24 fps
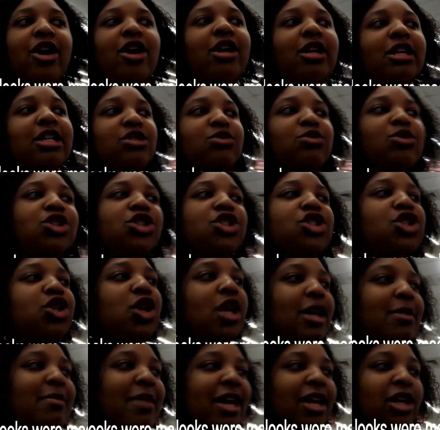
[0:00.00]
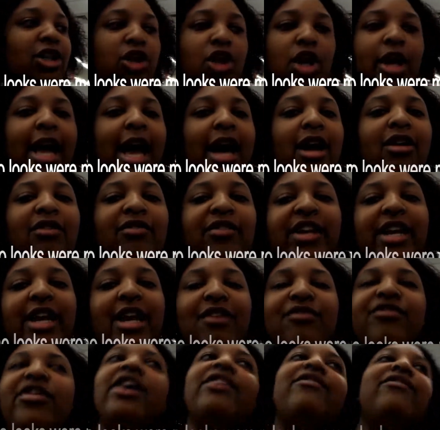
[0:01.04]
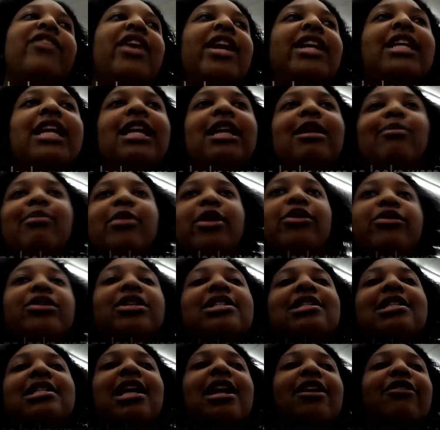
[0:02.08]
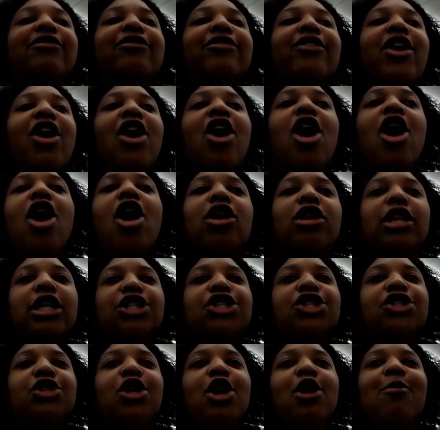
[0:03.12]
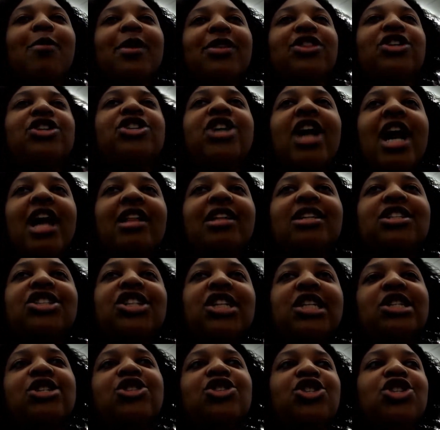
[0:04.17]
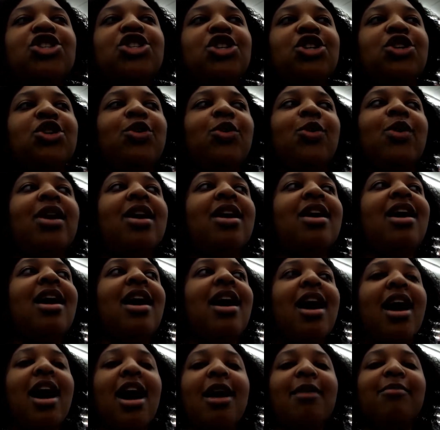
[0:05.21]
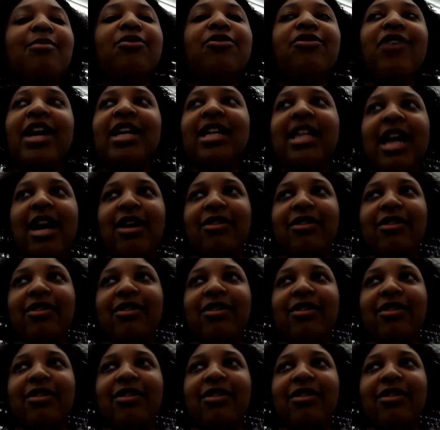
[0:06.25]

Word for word: on, because we're just trying to make a look out of it. If I find any bonus stuff, I'll let you know. But the challenge is to um, find an